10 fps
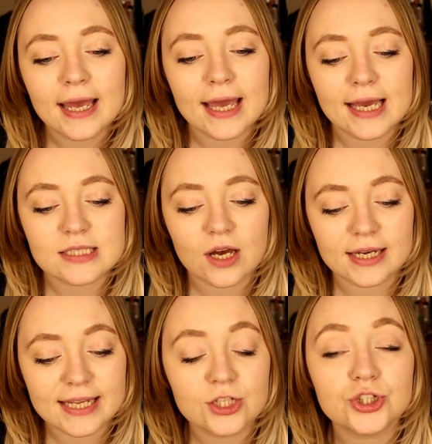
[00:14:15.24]
is I
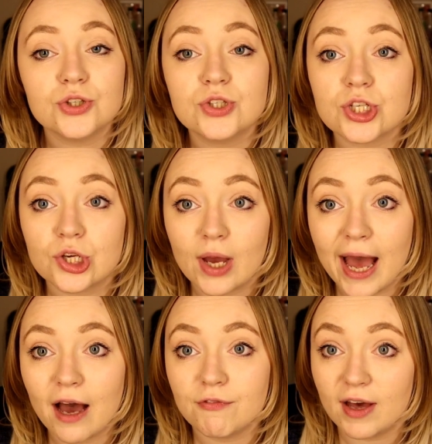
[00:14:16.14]
need you to
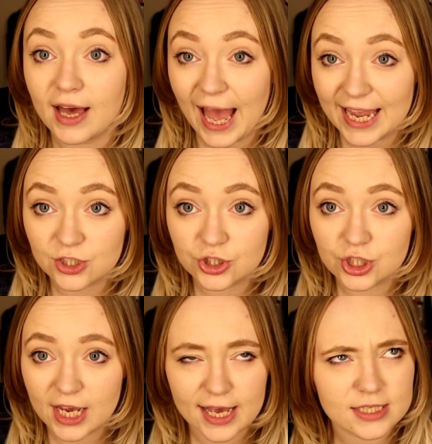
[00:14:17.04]
have a
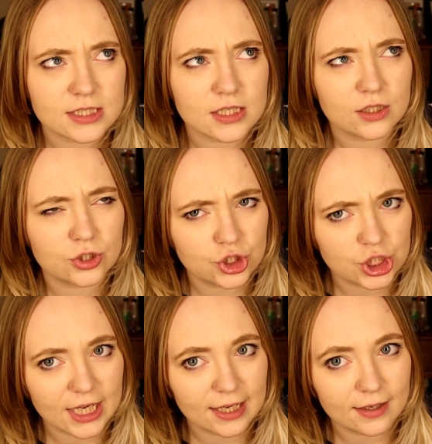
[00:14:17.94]

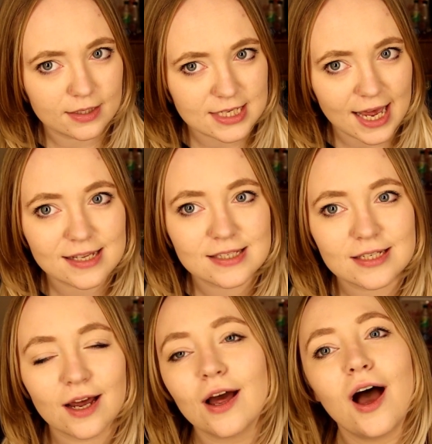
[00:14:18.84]
HSG test
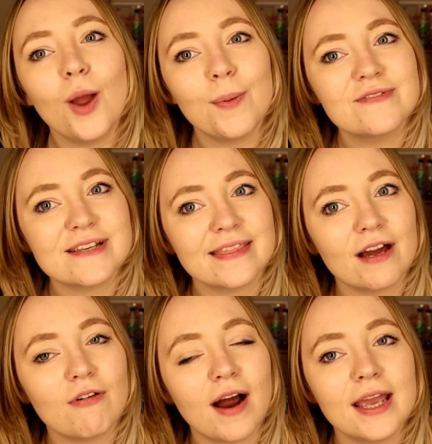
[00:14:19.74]
done. I hope I've said
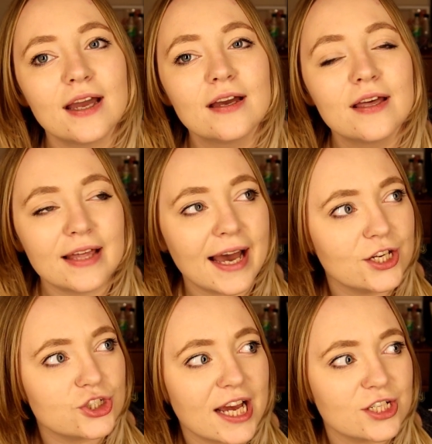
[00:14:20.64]
that right. The
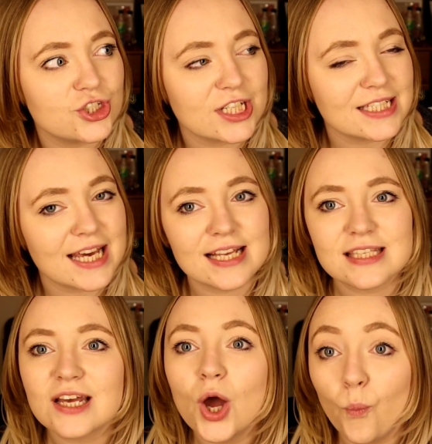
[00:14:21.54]
HSG
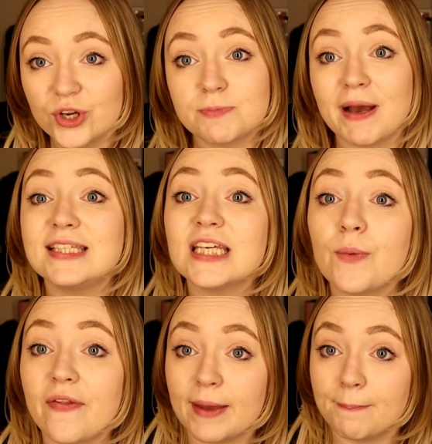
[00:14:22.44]
test, which is basically
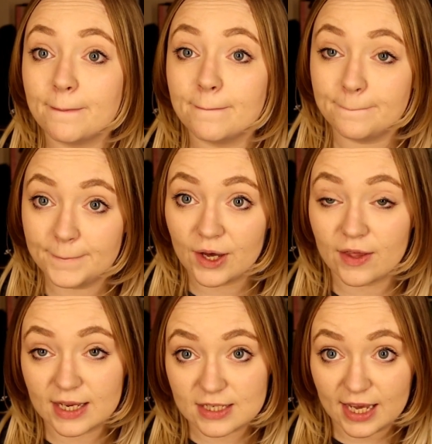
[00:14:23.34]
where they put
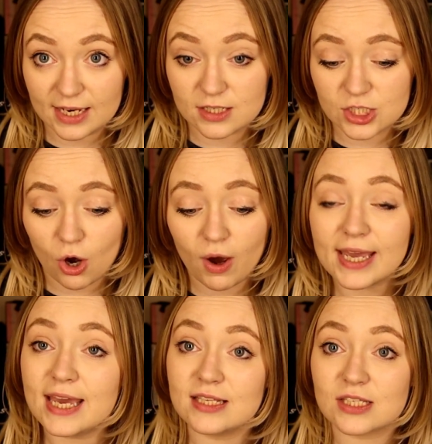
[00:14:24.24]
dye
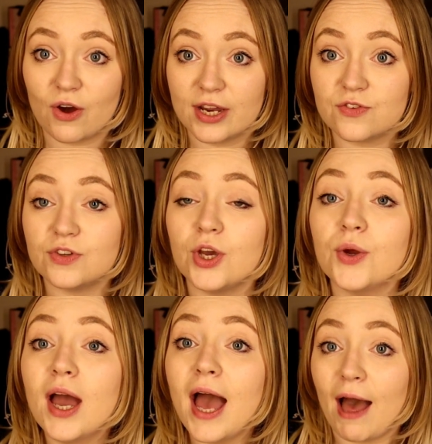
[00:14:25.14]
inside of you
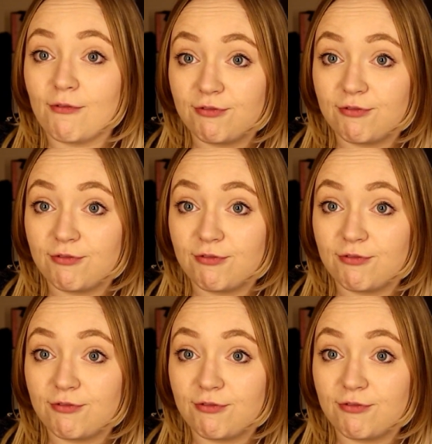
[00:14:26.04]
and